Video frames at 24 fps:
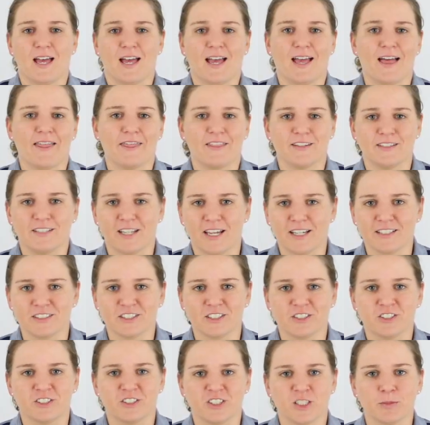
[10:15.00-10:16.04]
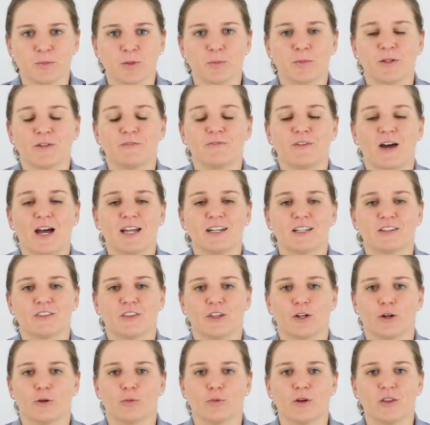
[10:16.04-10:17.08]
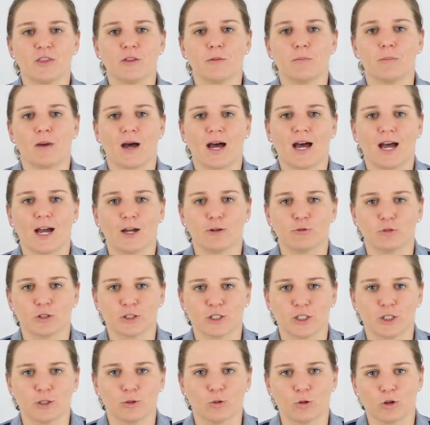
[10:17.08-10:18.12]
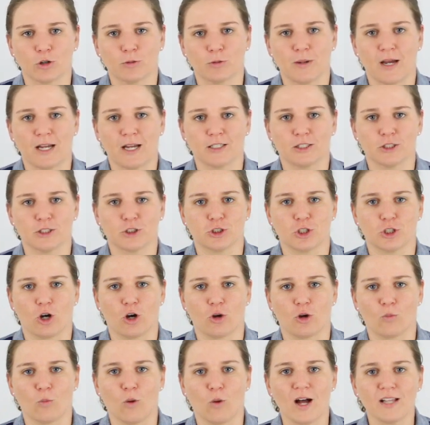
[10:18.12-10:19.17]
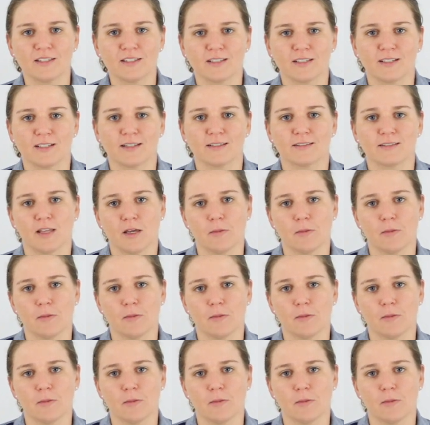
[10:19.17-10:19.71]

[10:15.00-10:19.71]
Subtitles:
And the Texans seem to be finding their rhythm behind rookie quarterback Deshaun Watson as